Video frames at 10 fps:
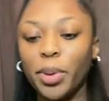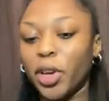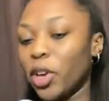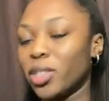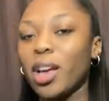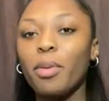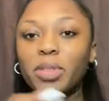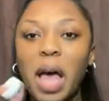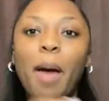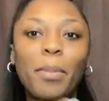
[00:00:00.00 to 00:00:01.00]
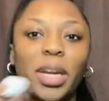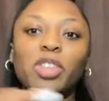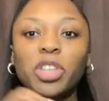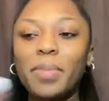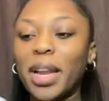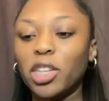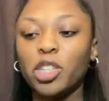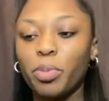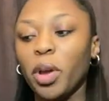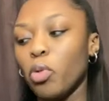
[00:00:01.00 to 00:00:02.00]
because I was I literally managed
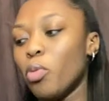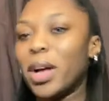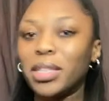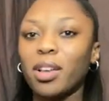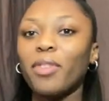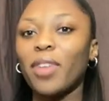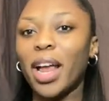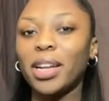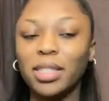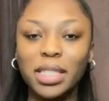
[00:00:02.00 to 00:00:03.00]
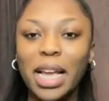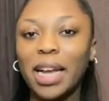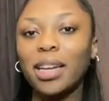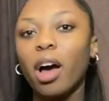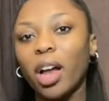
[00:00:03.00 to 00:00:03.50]
to bring all my stuff and stayed